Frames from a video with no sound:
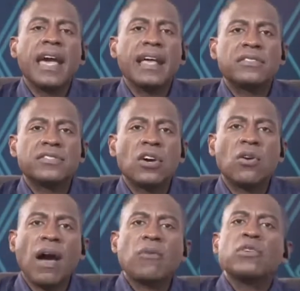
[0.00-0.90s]
and
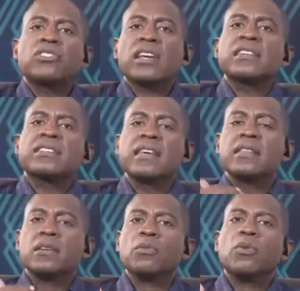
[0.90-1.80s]
so I wish I could
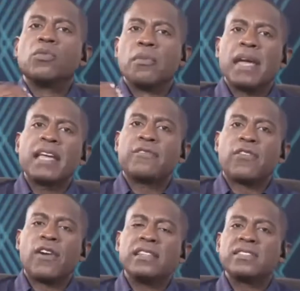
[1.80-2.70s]
say that it will remain
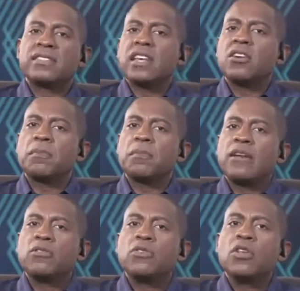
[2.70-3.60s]
front and center, but I
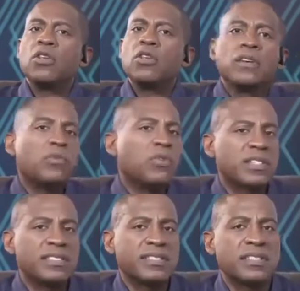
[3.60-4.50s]
don't know that we'll
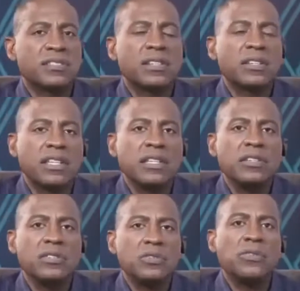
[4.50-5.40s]

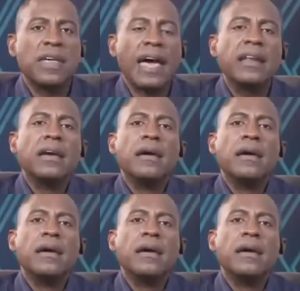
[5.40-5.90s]
consistently do that.